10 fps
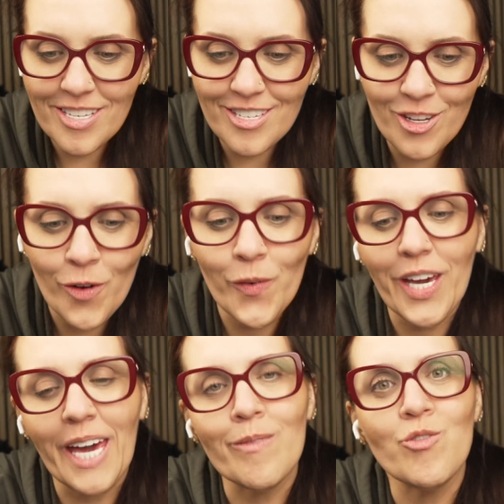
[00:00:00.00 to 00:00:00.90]
so
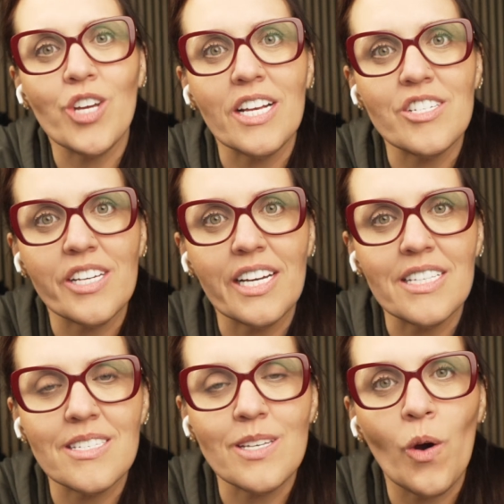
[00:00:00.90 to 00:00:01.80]
game changing
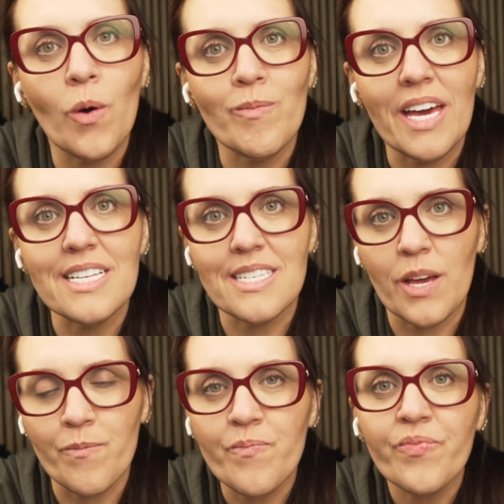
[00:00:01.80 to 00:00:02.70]
and so
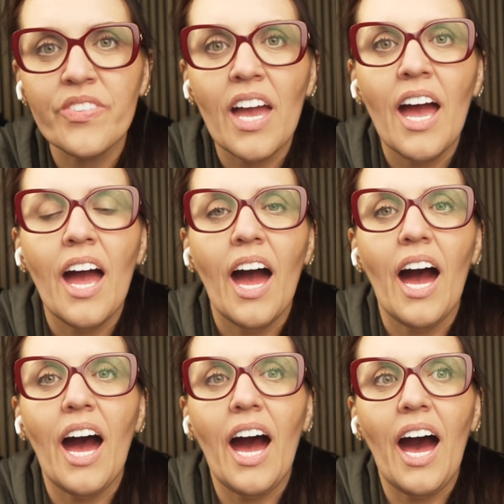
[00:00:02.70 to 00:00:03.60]
amazing.
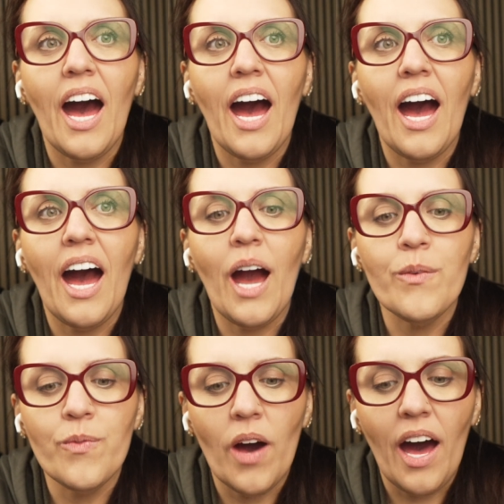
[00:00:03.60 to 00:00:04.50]

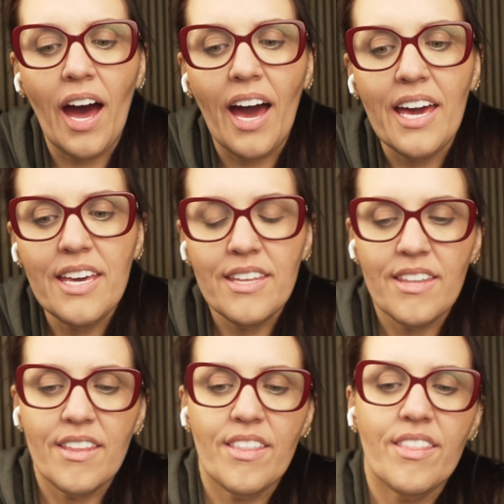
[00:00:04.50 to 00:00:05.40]

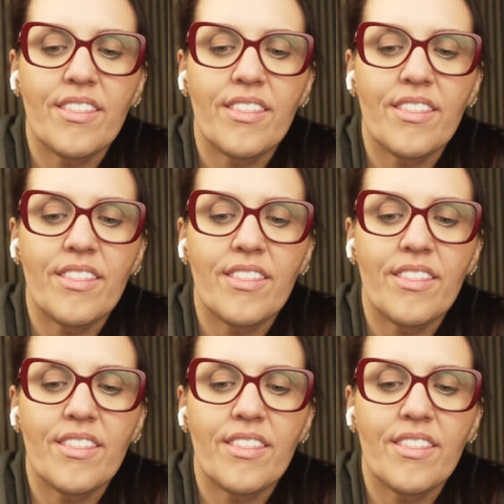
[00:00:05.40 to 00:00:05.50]
I